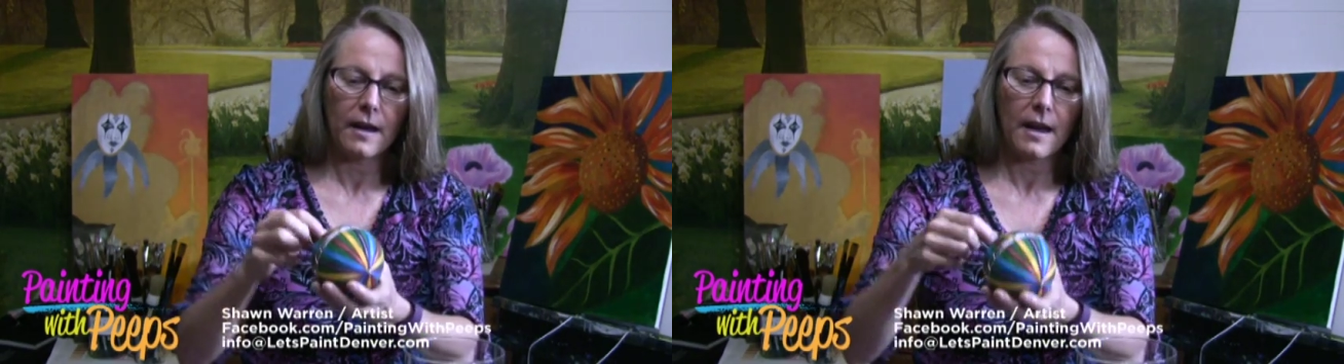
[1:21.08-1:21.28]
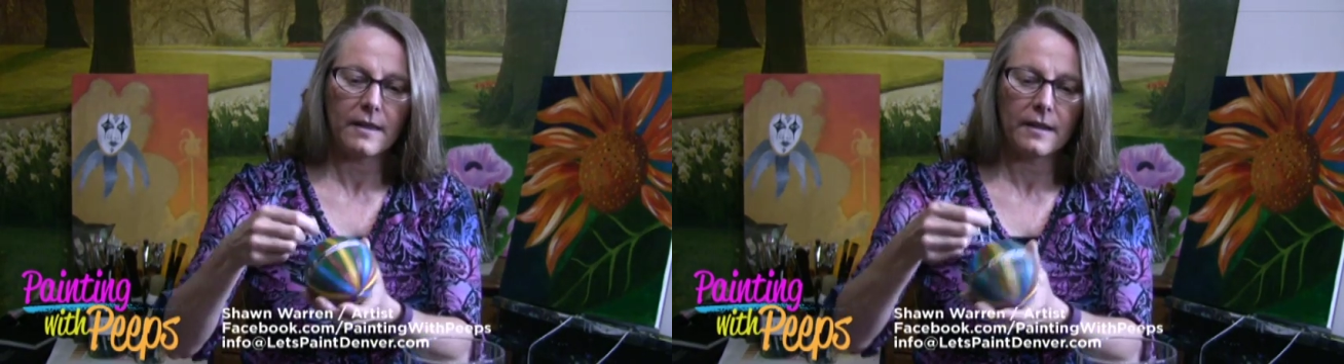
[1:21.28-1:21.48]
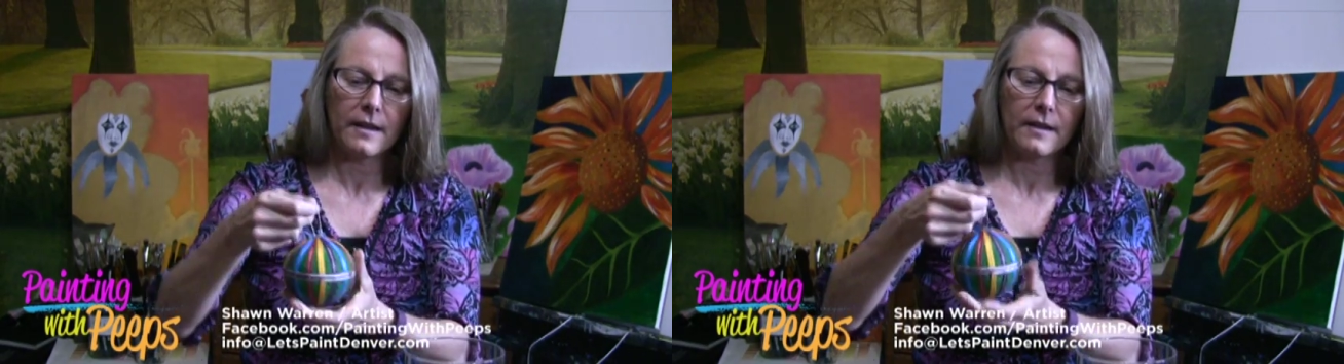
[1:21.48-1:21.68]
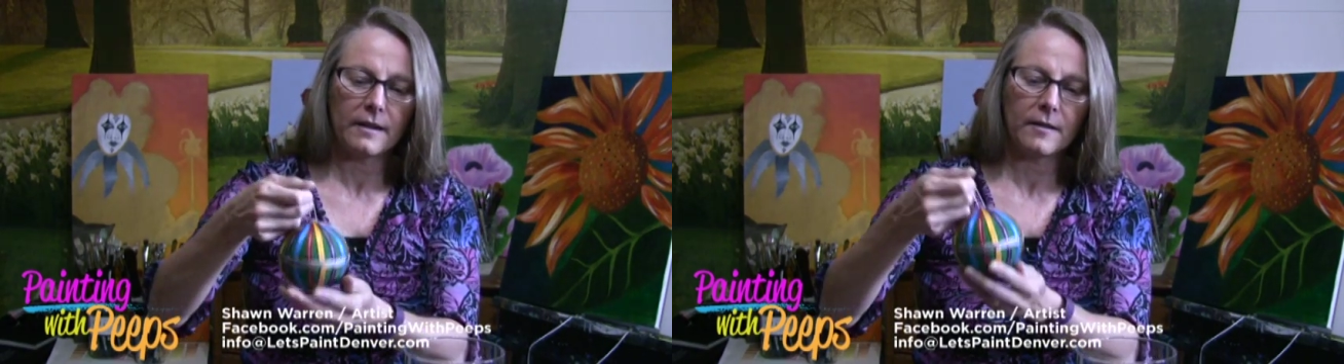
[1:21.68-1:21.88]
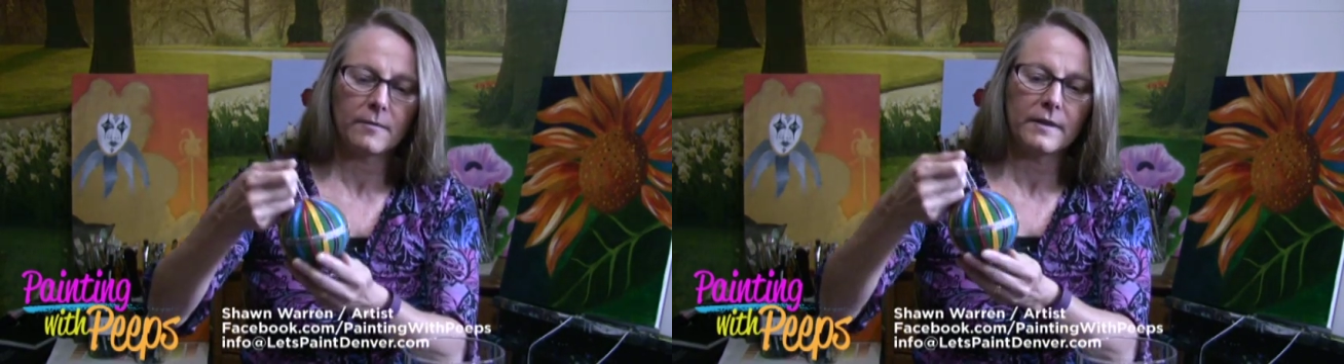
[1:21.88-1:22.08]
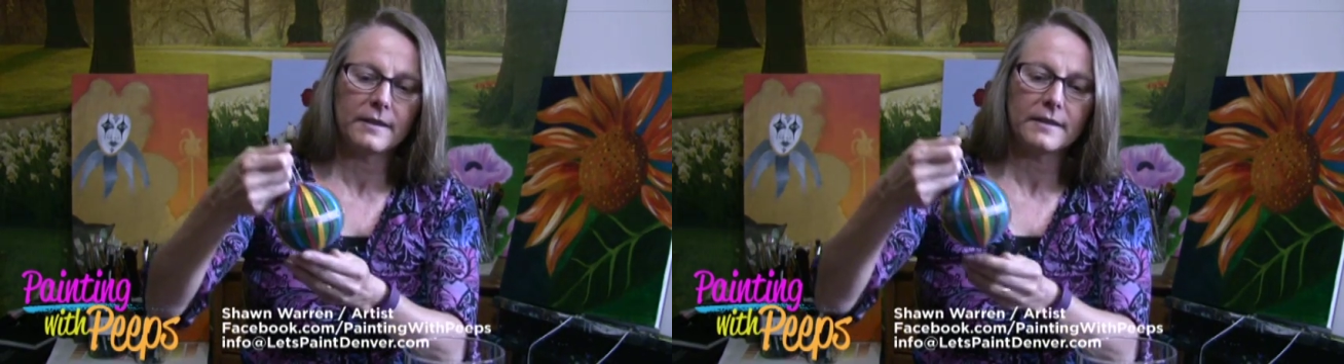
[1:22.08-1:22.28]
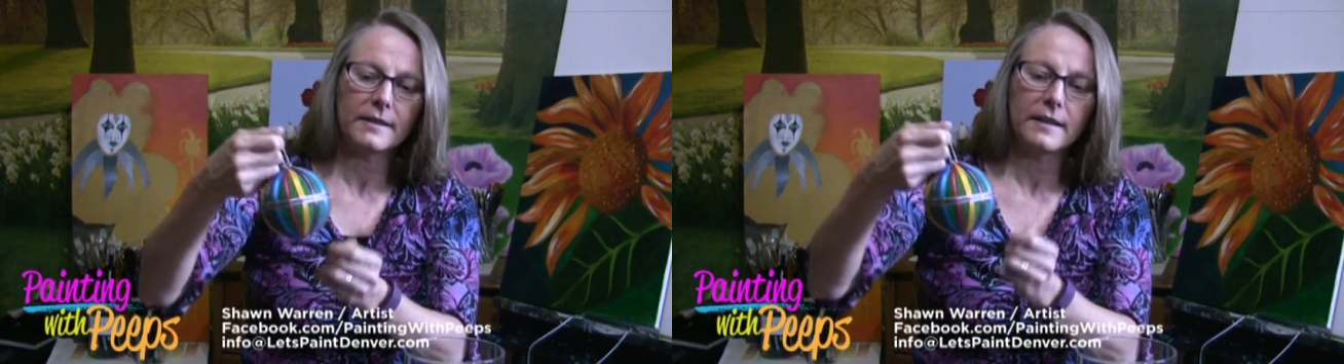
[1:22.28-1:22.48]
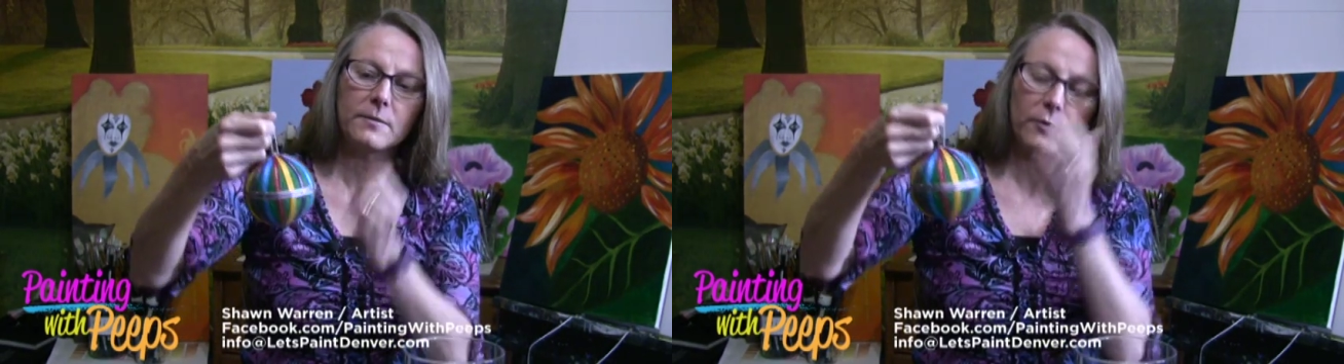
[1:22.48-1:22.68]
And then this
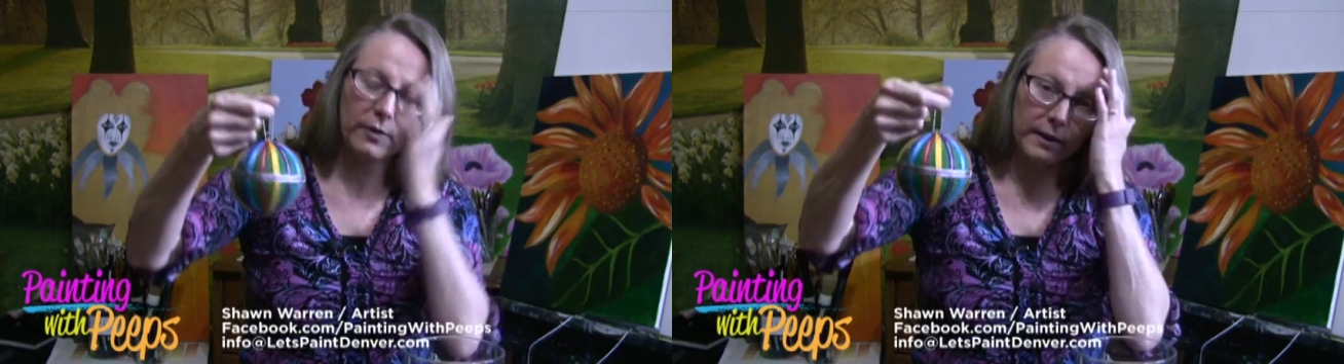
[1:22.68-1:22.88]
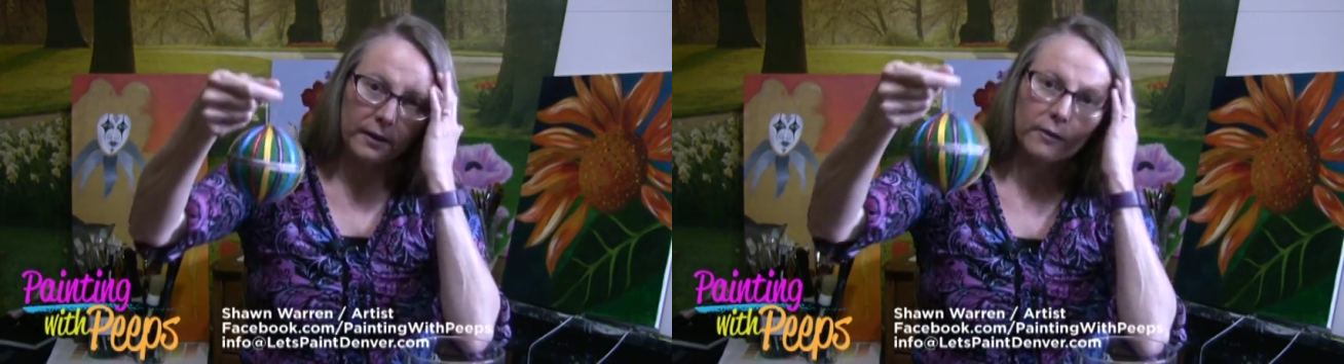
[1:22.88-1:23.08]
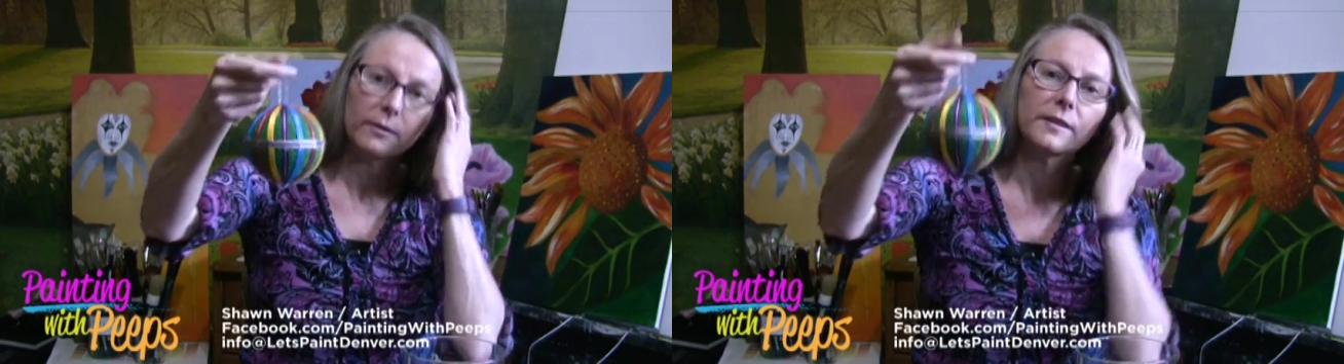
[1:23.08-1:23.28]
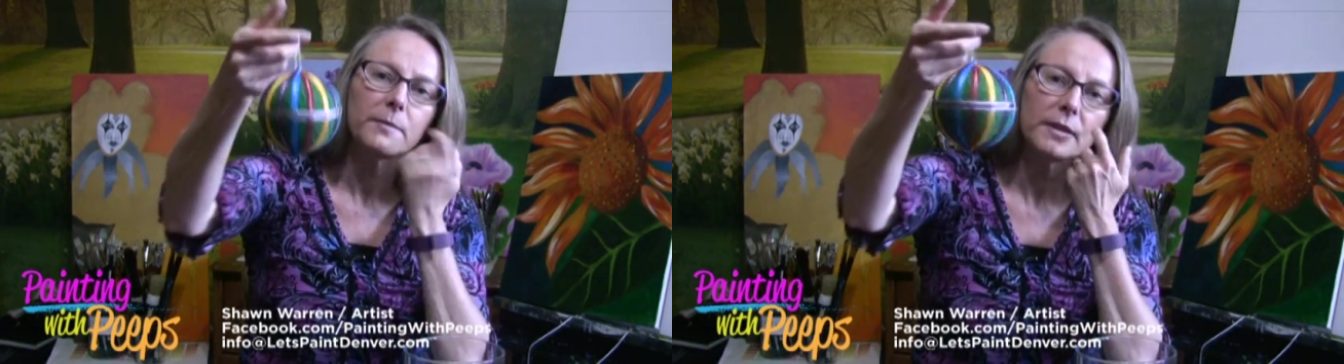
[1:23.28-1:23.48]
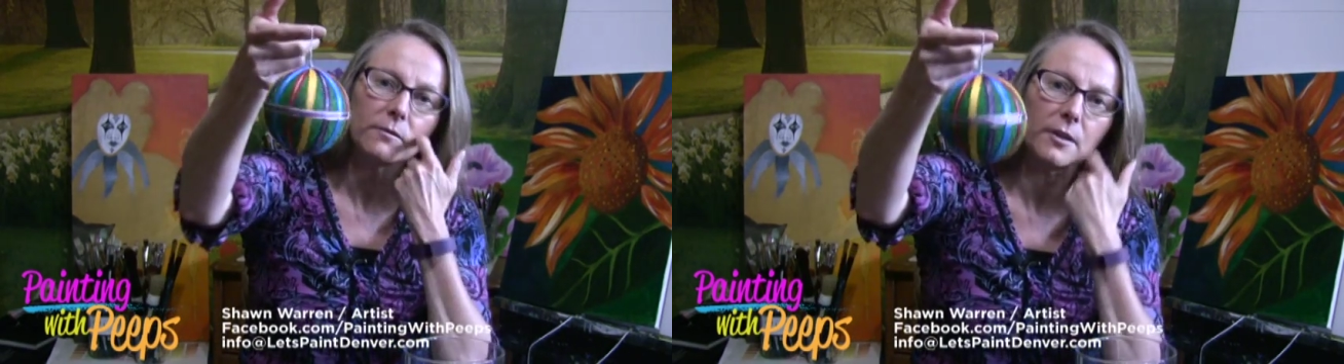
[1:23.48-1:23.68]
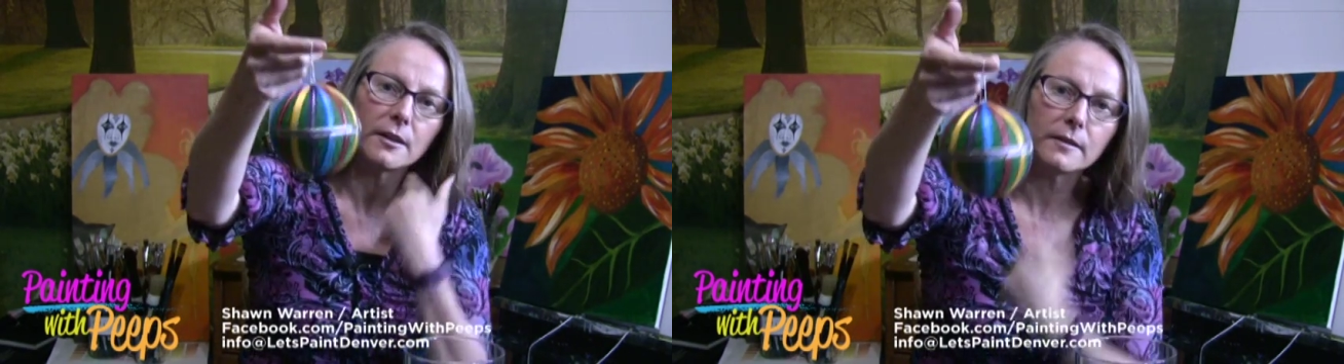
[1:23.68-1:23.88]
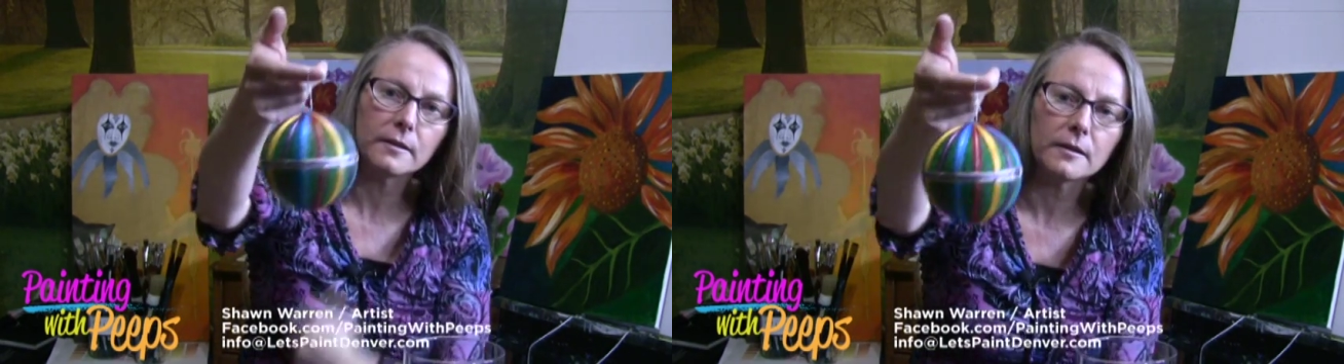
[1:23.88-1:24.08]
is more like a Christmas one.